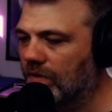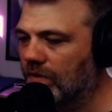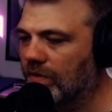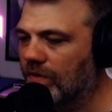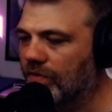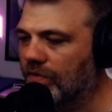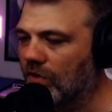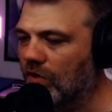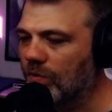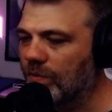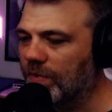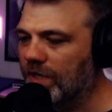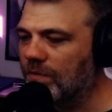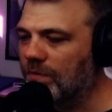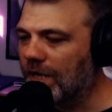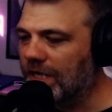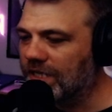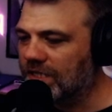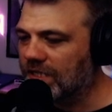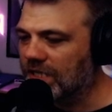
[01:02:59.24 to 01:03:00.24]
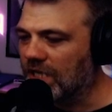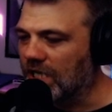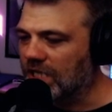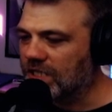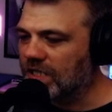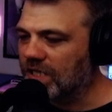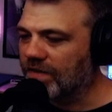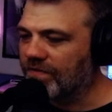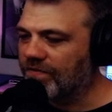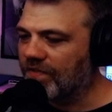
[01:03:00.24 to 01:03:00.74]
Throw them into my
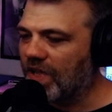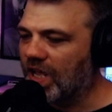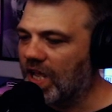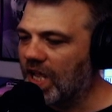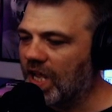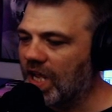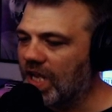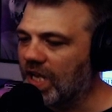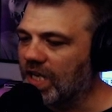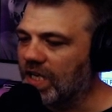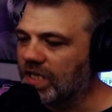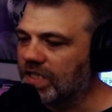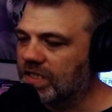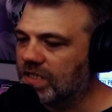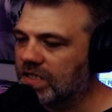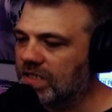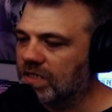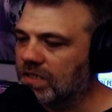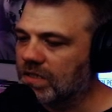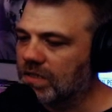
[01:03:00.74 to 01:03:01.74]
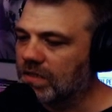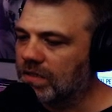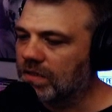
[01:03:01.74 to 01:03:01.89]
disgusting face.